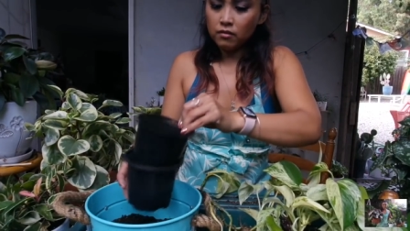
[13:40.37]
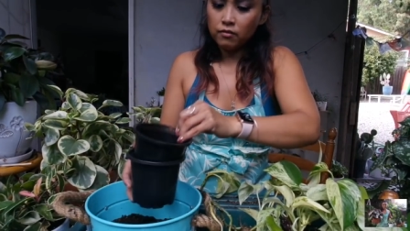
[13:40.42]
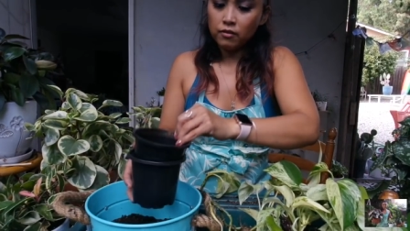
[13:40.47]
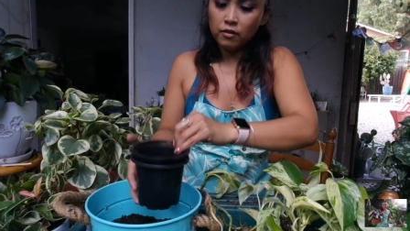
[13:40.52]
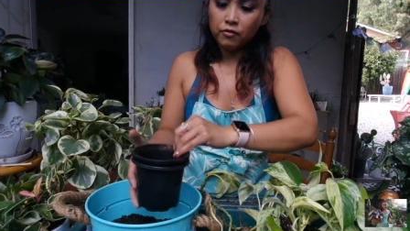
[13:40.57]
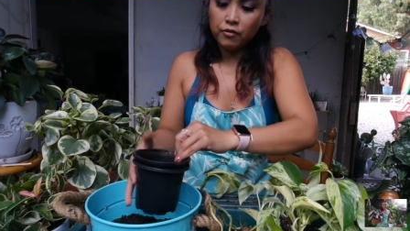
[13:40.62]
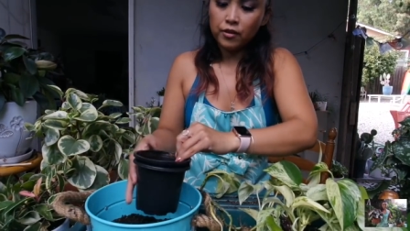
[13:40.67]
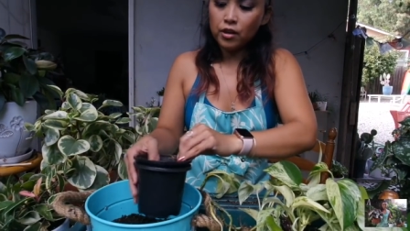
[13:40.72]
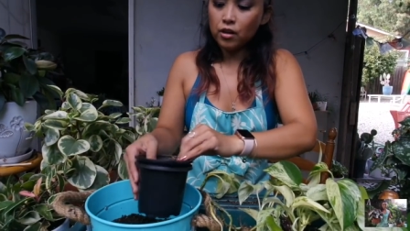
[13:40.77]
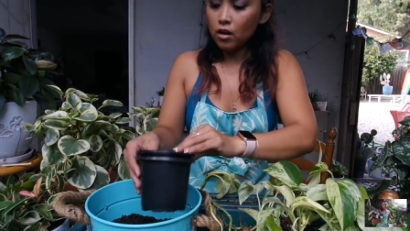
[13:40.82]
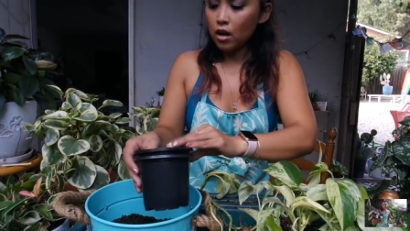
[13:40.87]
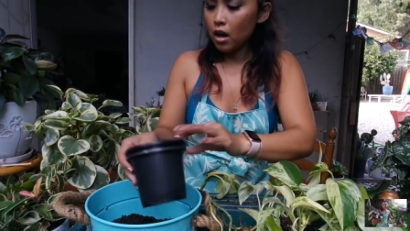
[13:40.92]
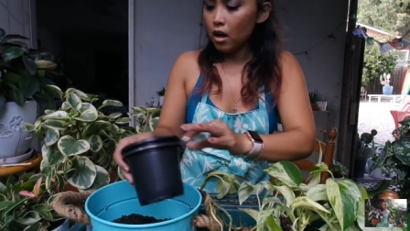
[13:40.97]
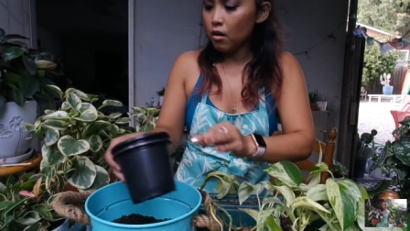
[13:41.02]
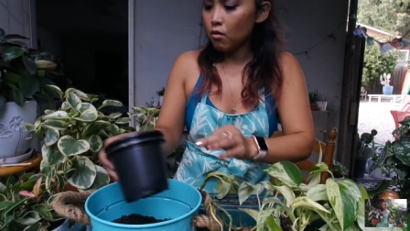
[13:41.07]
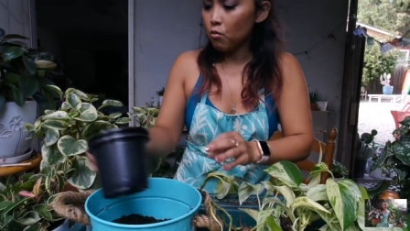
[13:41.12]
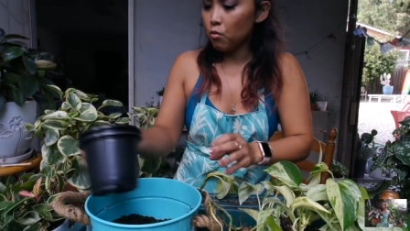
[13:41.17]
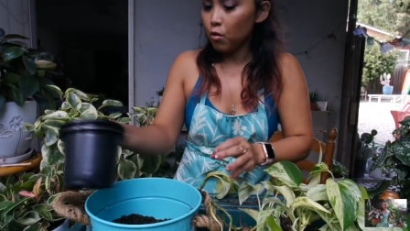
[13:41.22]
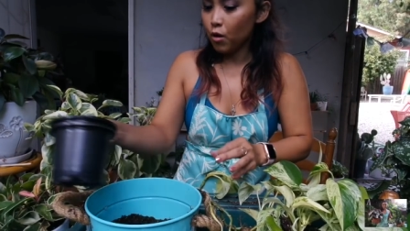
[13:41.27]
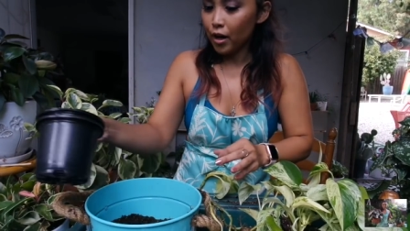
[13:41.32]
figure
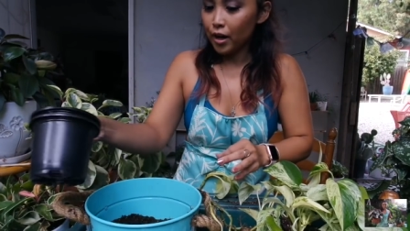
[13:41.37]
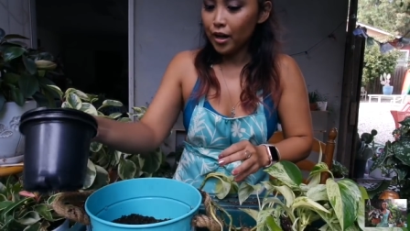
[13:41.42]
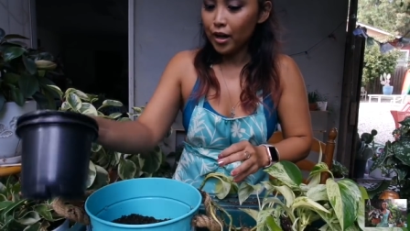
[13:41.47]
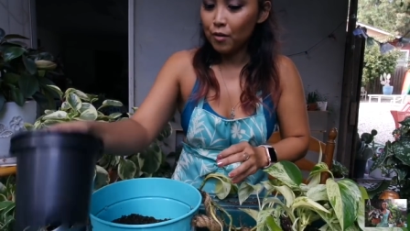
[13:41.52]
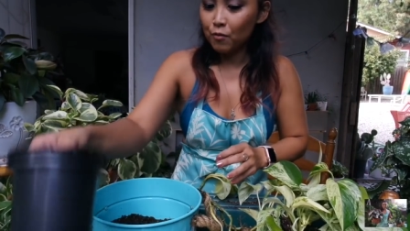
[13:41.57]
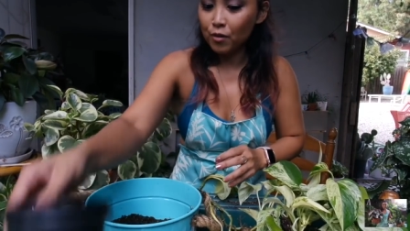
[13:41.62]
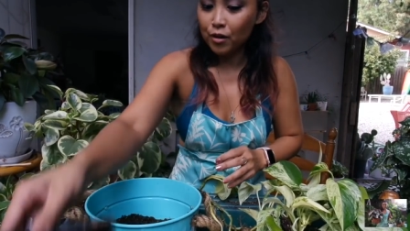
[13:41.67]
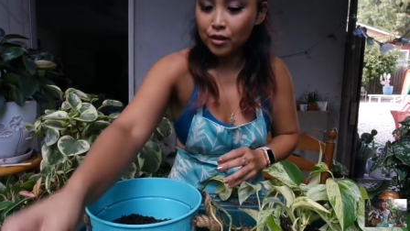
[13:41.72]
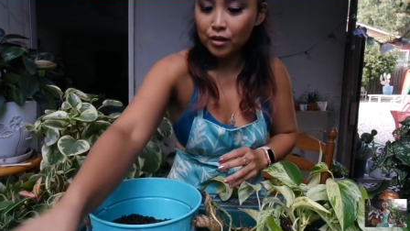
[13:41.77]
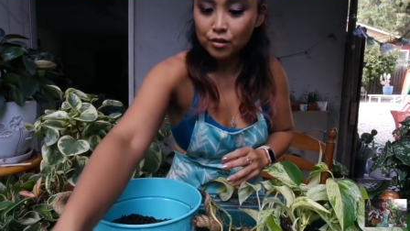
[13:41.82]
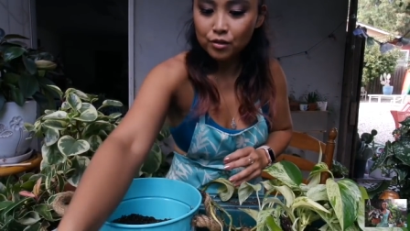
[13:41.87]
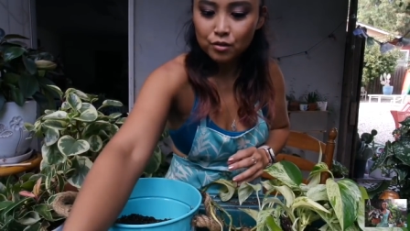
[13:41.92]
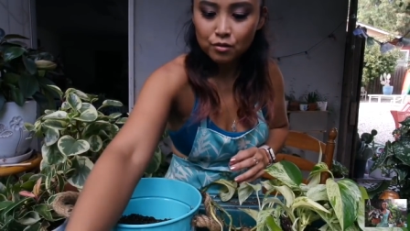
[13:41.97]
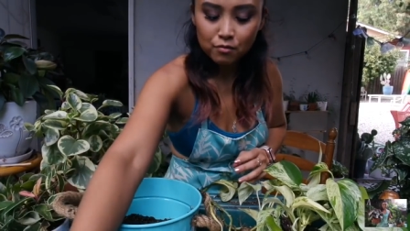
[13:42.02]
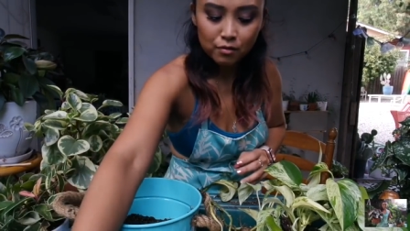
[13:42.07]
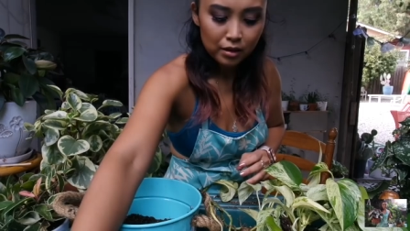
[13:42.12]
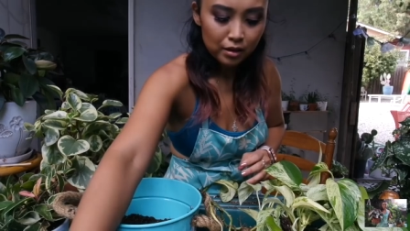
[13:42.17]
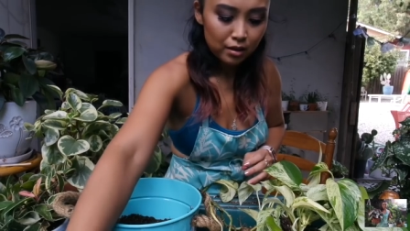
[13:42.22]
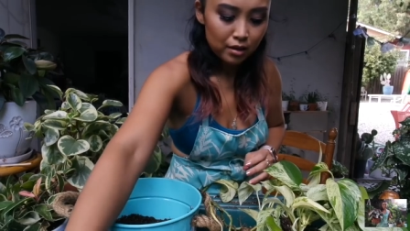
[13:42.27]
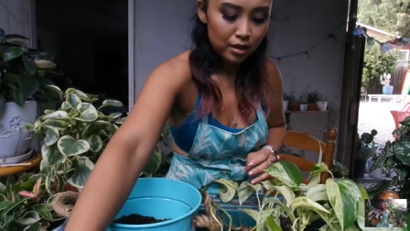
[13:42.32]
out what I want to
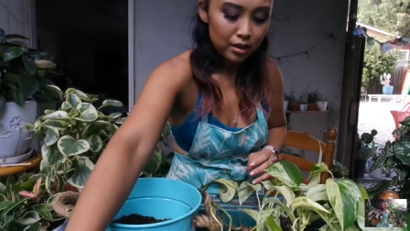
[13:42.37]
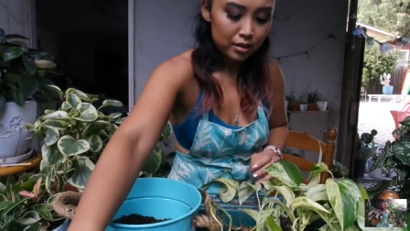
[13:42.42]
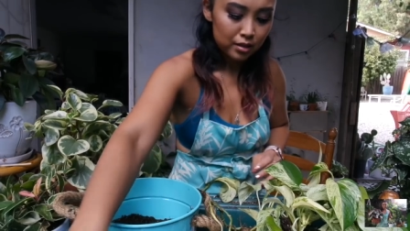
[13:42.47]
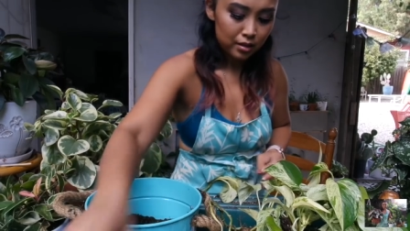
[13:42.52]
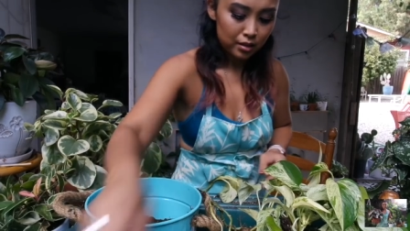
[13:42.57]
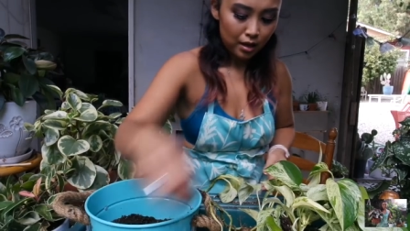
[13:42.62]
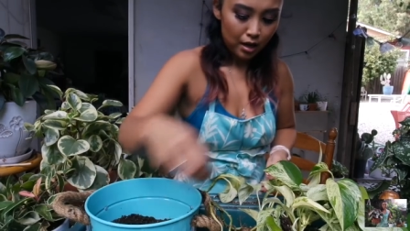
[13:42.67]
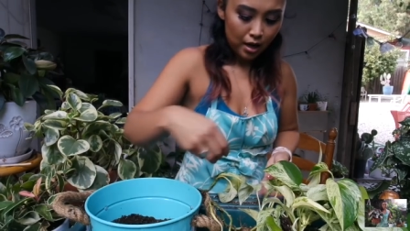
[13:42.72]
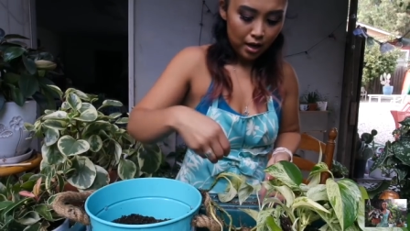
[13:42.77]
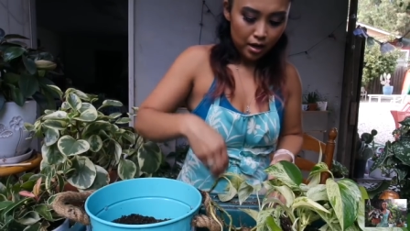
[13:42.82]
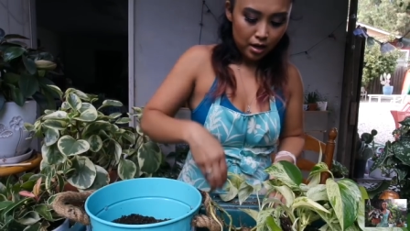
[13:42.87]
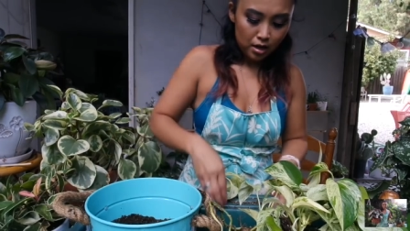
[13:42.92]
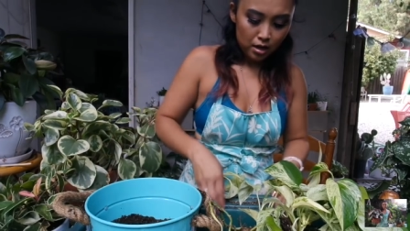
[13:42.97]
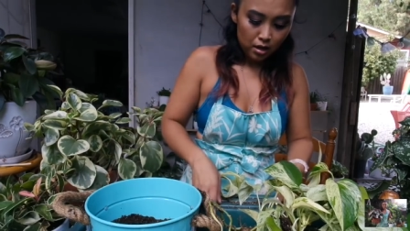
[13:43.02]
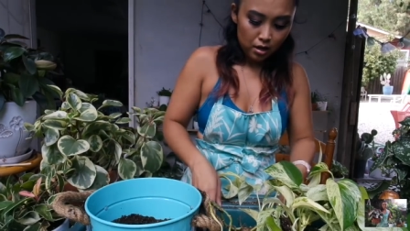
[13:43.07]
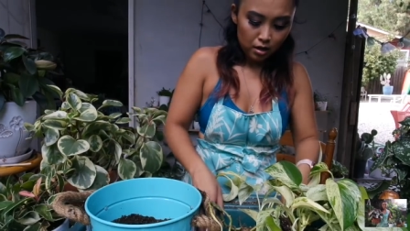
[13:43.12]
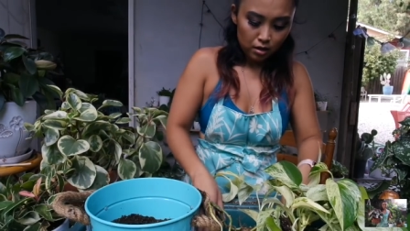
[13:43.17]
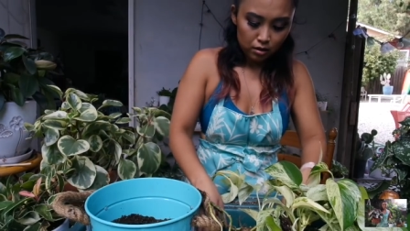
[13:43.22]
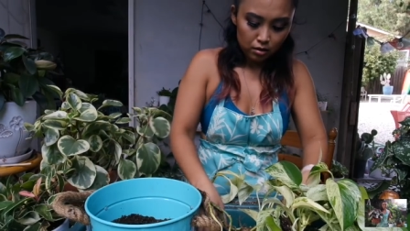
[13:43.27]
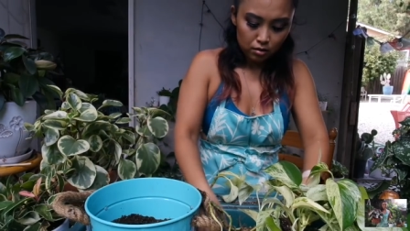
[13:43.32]
do with this guy
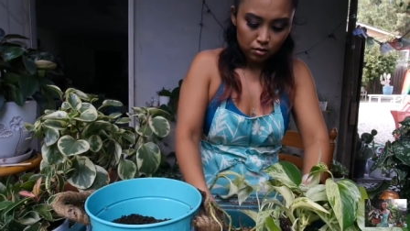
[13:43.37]
here.